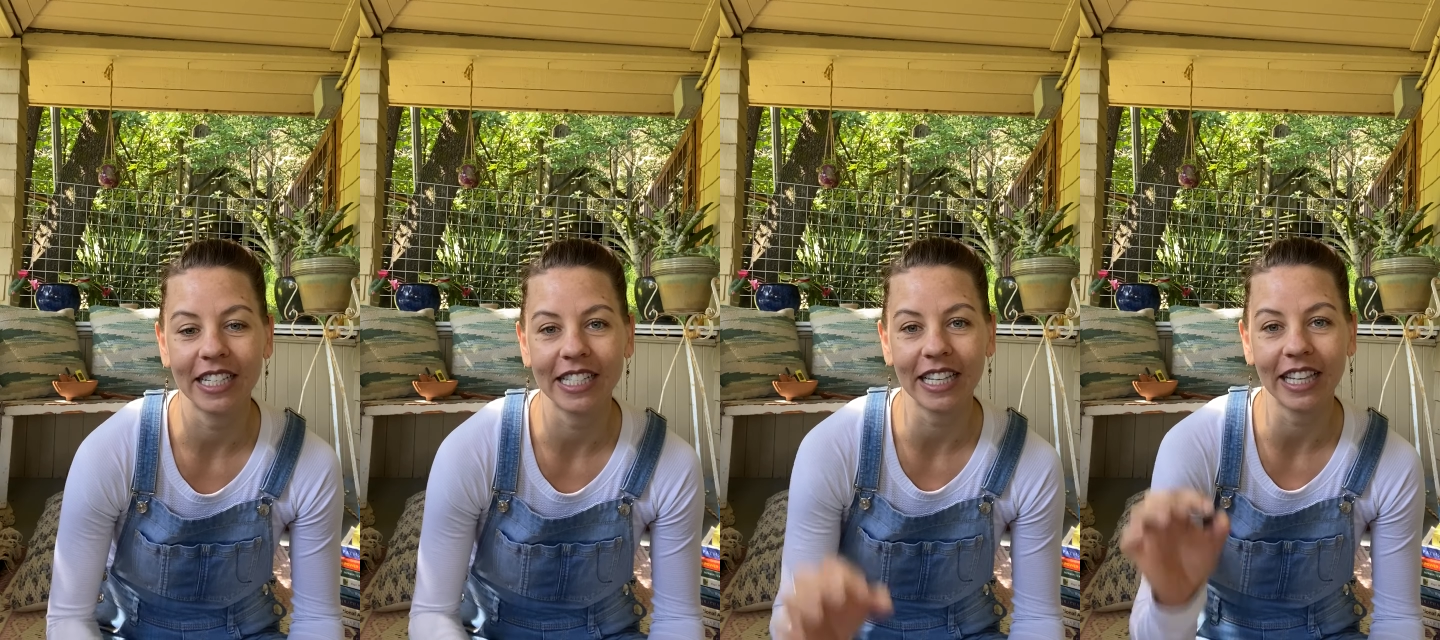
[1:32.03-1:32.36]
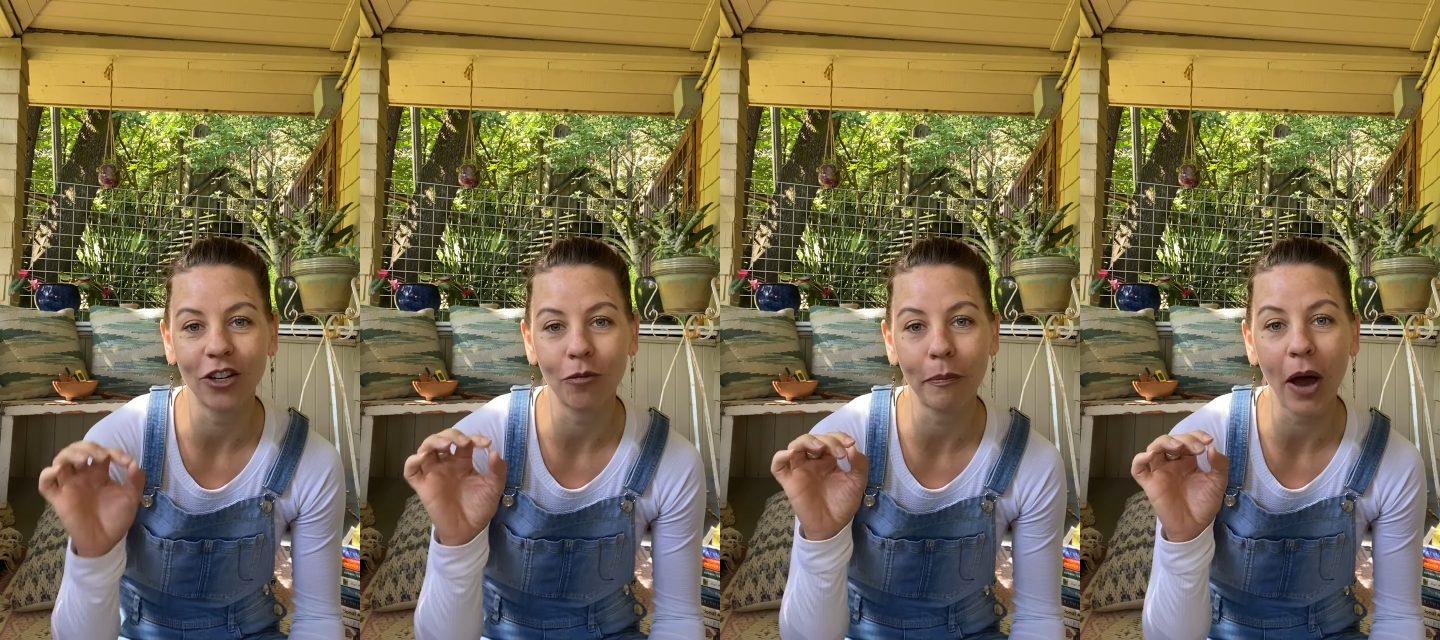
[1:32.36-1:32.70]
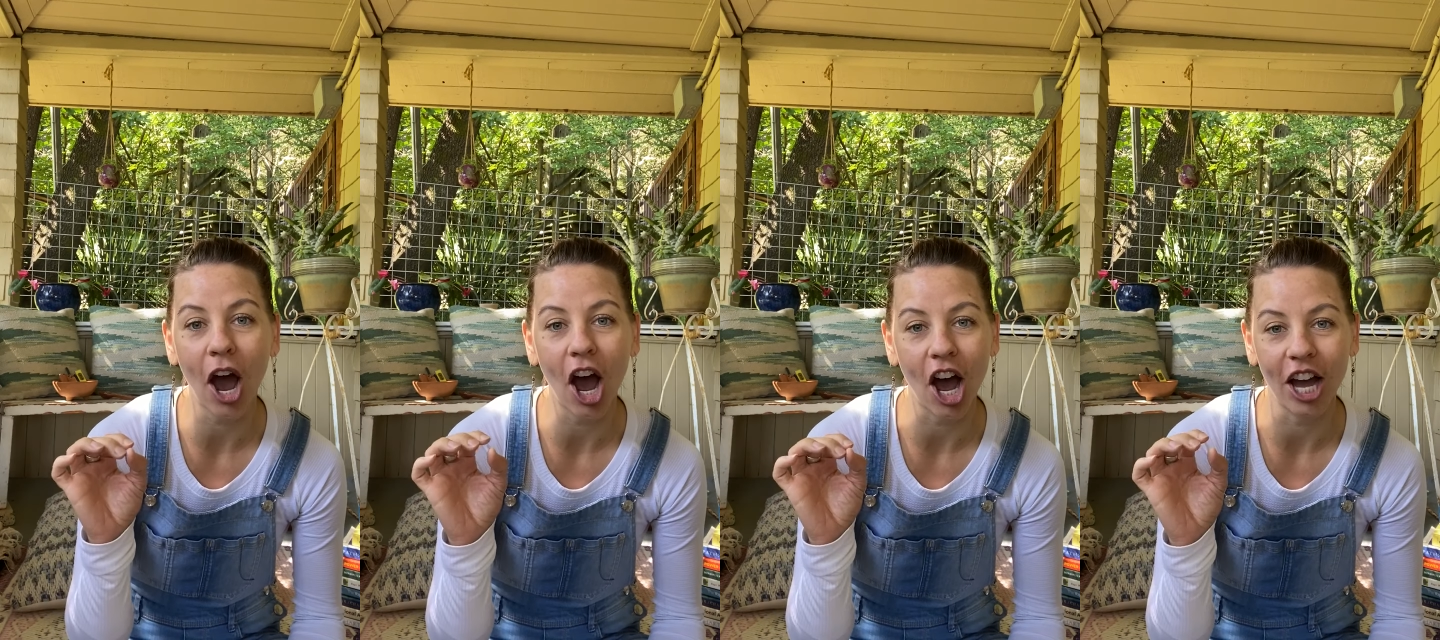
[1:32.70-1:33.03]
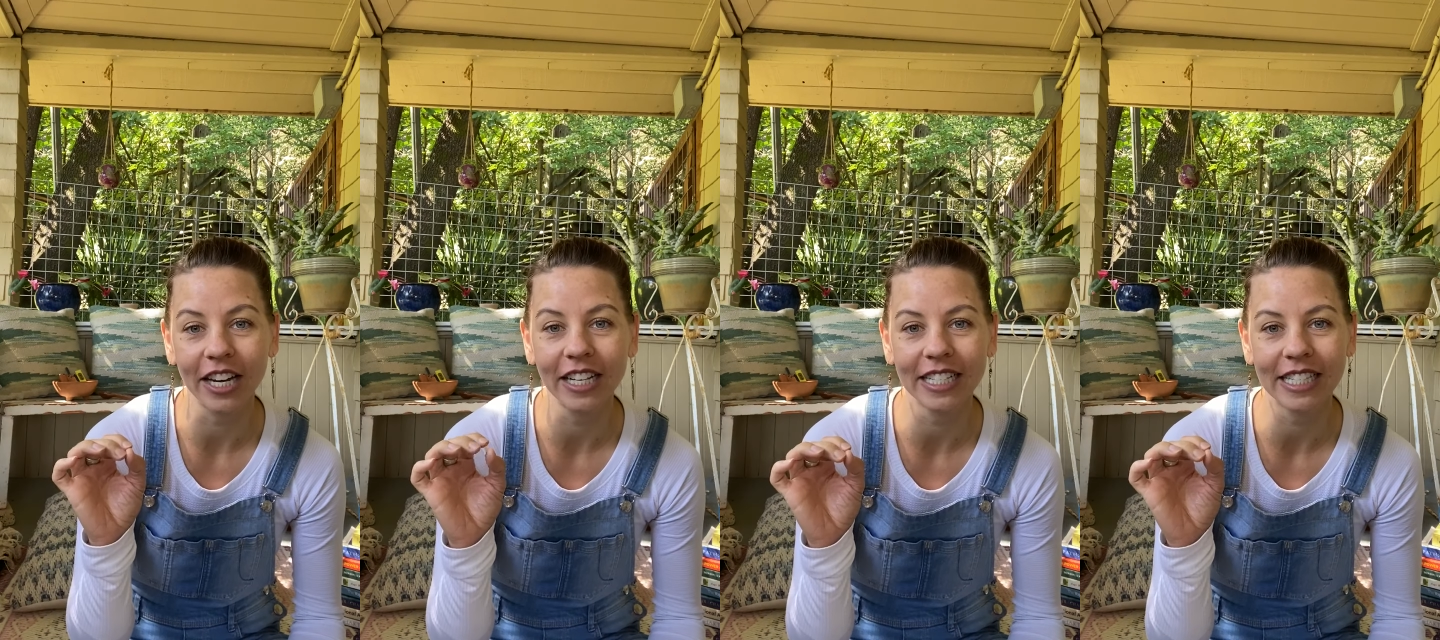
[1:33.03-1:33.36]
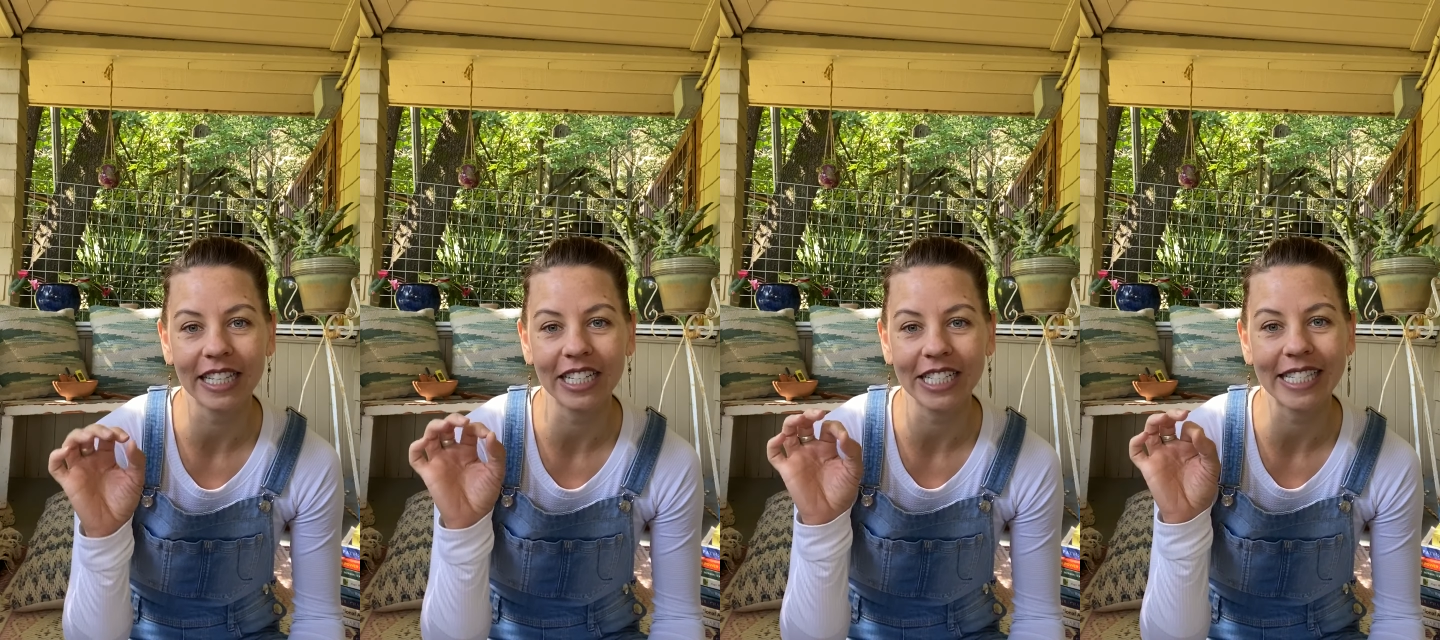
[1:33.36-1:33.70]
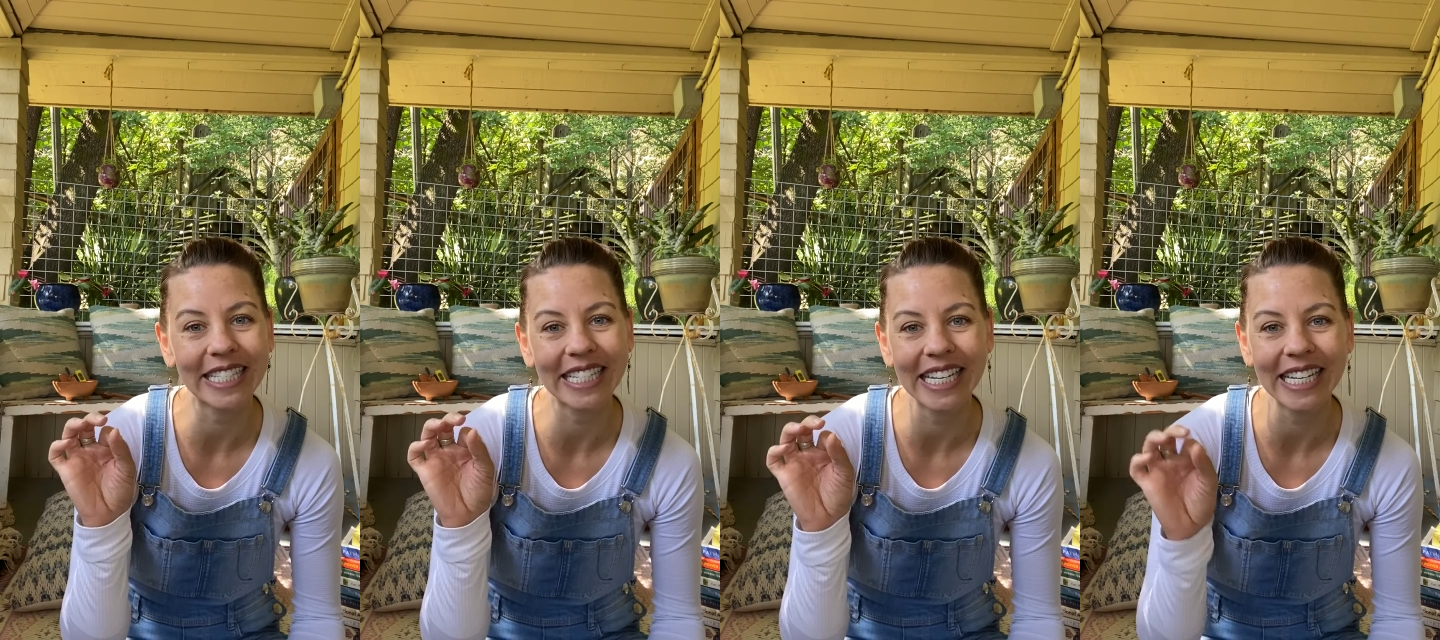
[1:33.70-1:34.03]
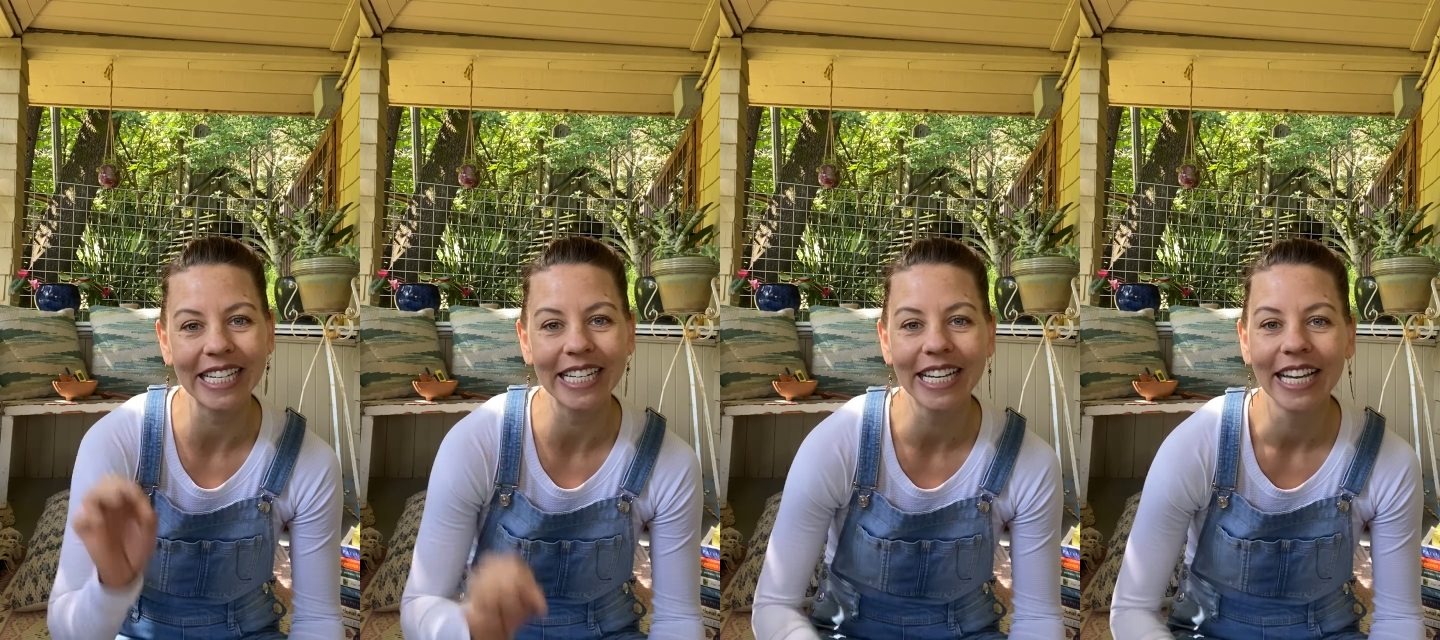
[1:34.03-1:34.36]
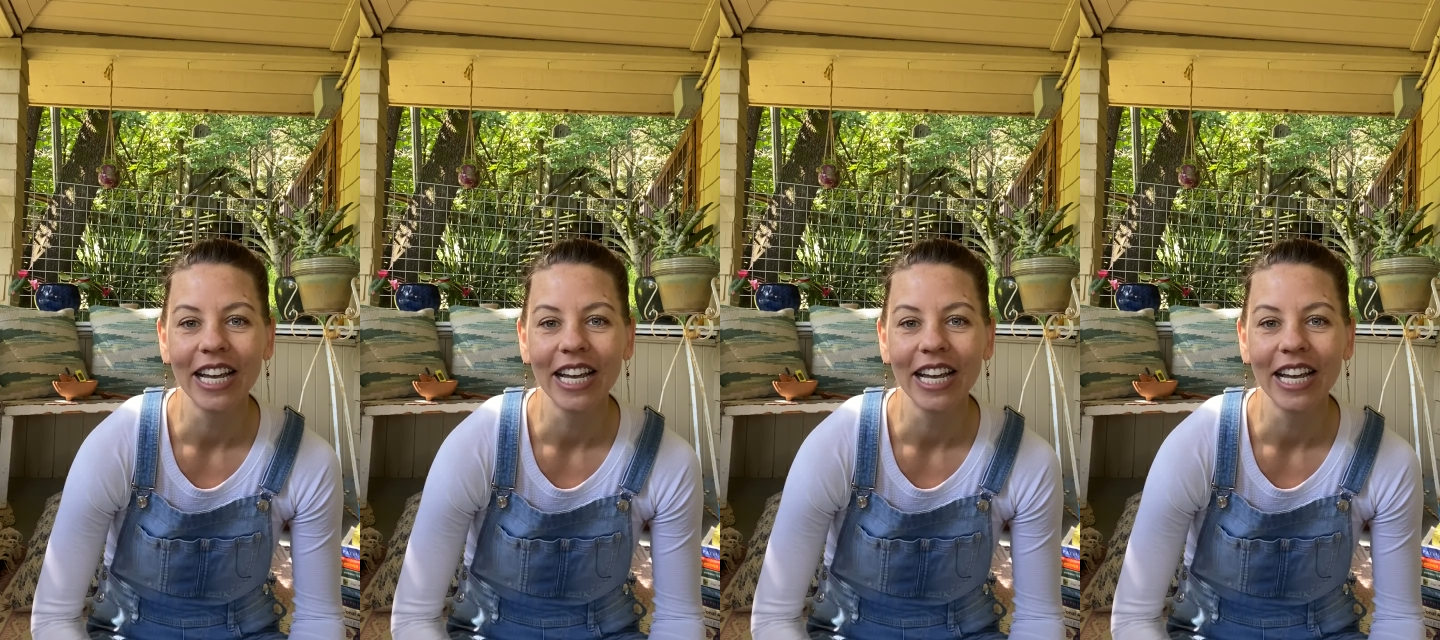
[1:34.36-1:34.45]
a little pod, it's a little seed,